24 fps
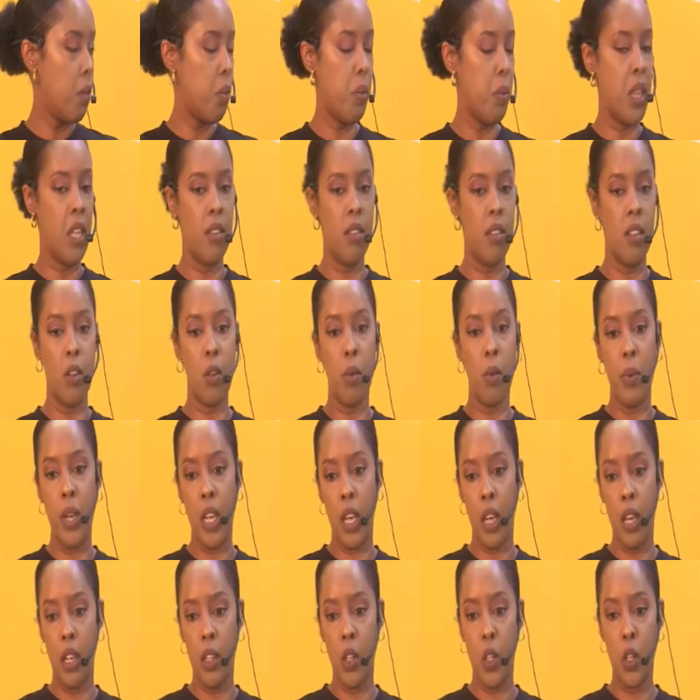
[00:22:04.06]
whether it's in
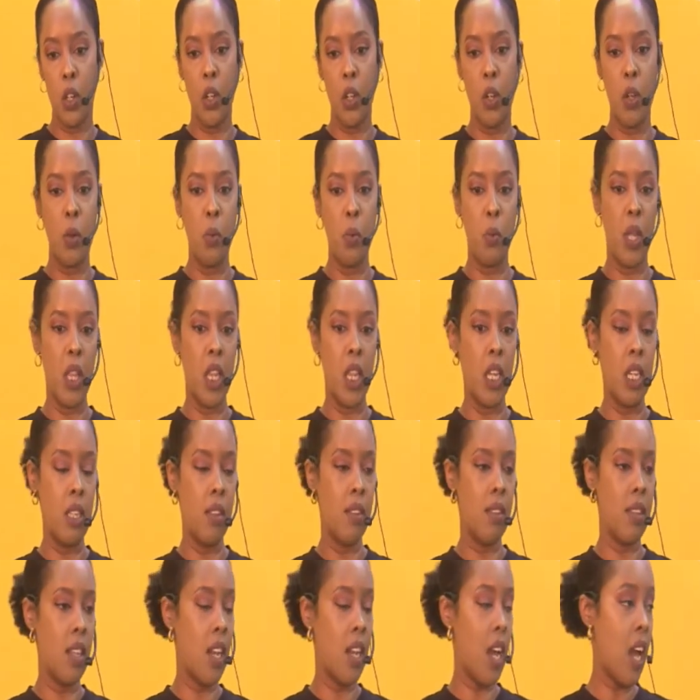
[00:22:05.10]
communication, whether
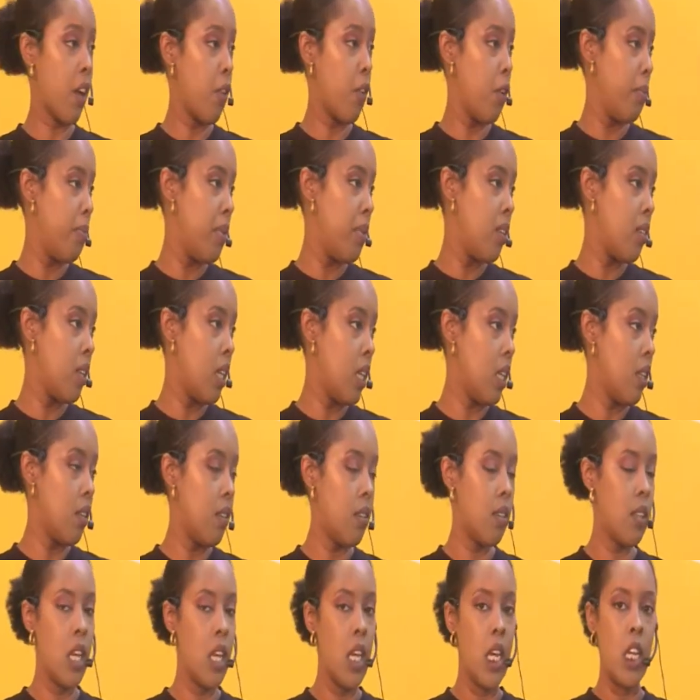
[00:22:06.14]
it's in
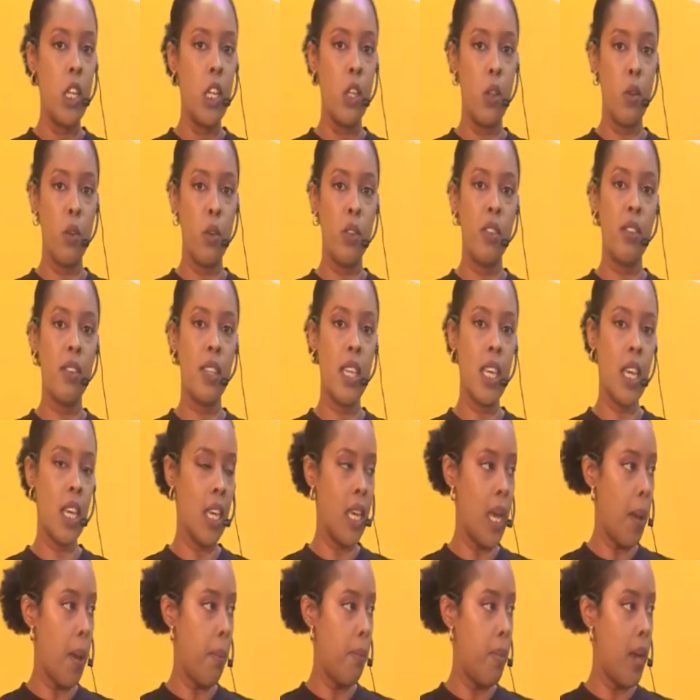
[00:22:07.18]
agribusiness, you know, seeing a
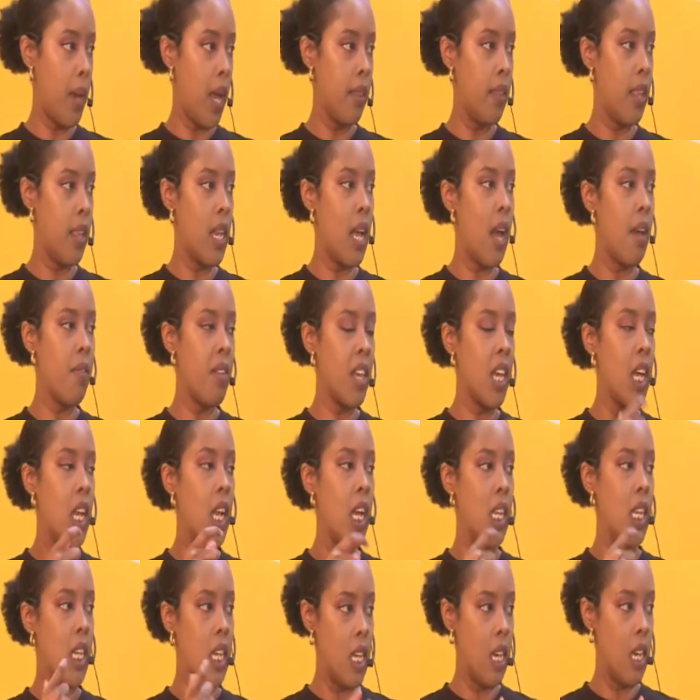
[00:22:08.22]
gap and then having an
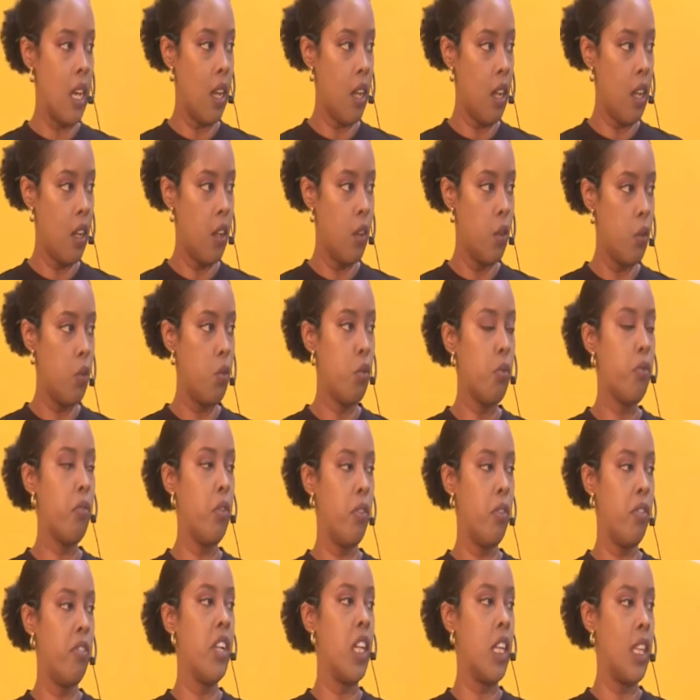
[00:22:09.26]
idea to
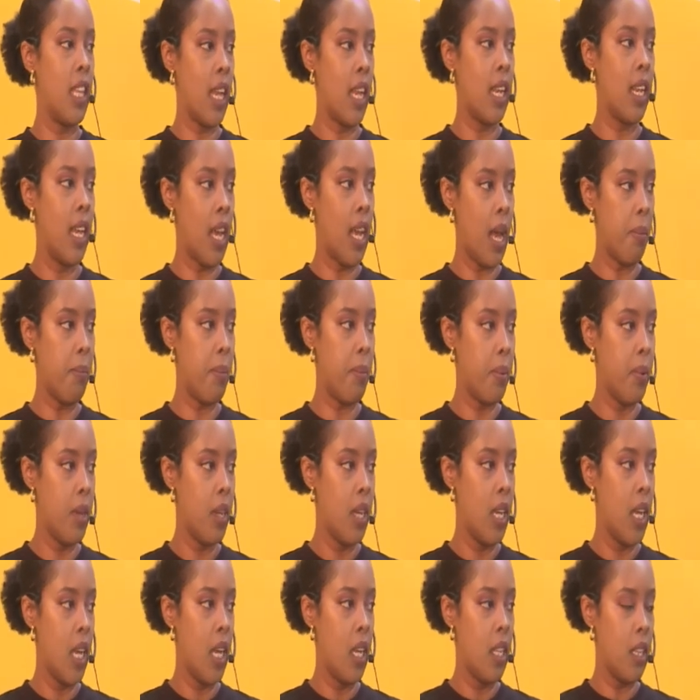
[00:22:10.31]
fulfill that gap.
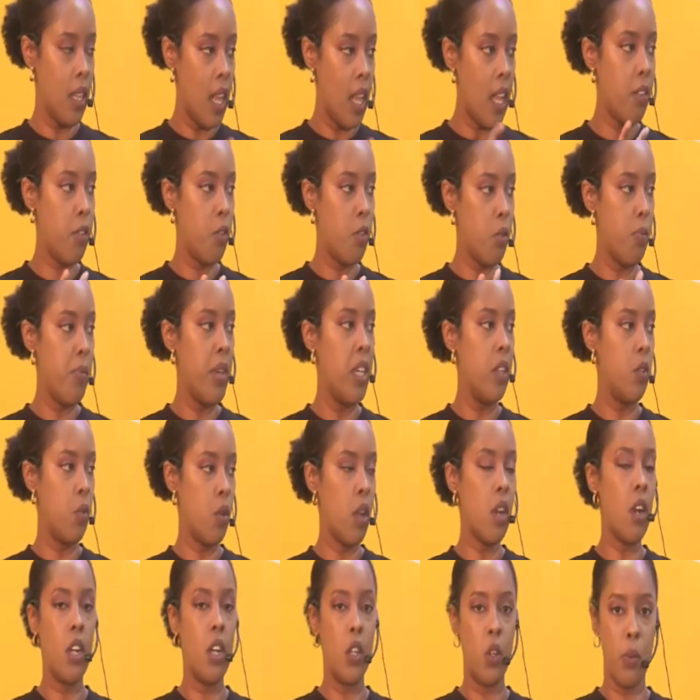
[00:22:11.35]
That to me is
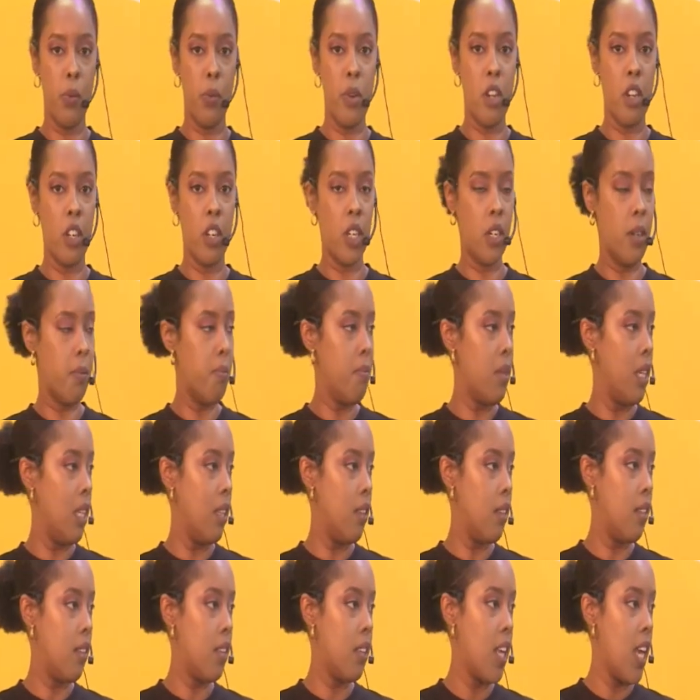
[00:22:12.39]
what entrepreneurship
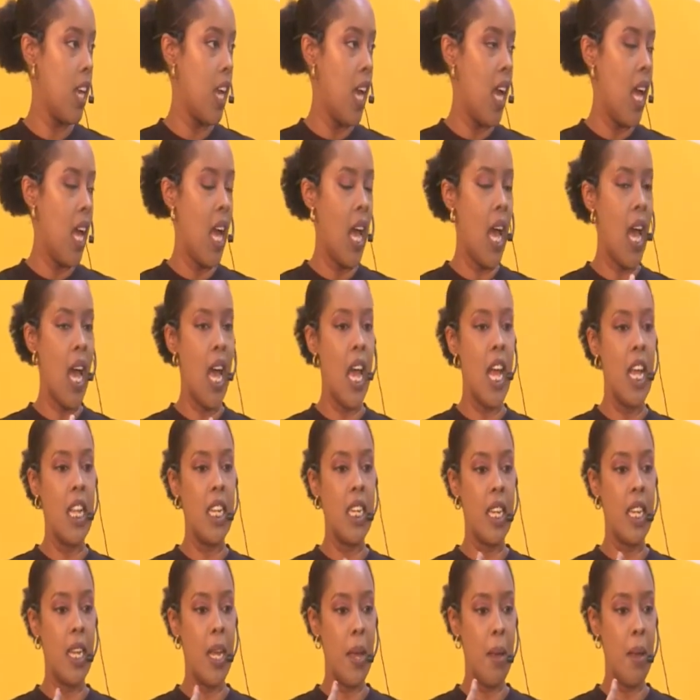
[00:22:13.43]
means.
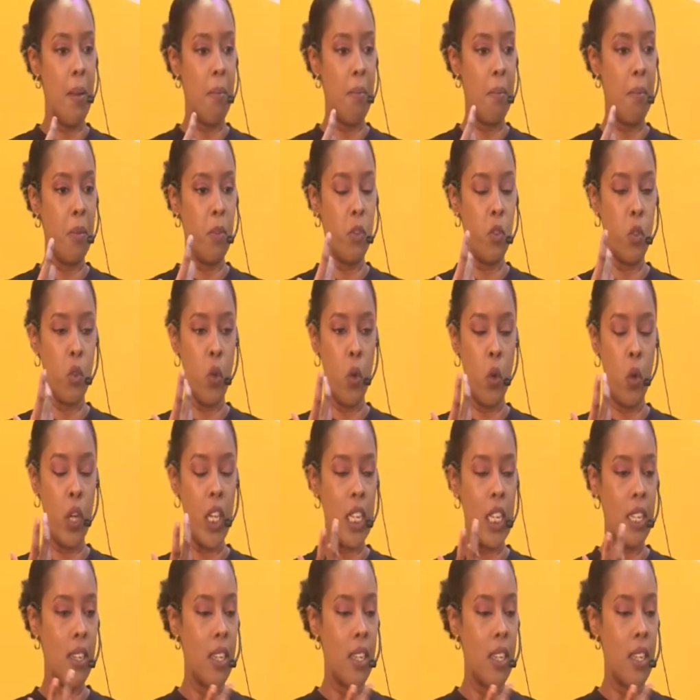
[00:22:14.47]
And so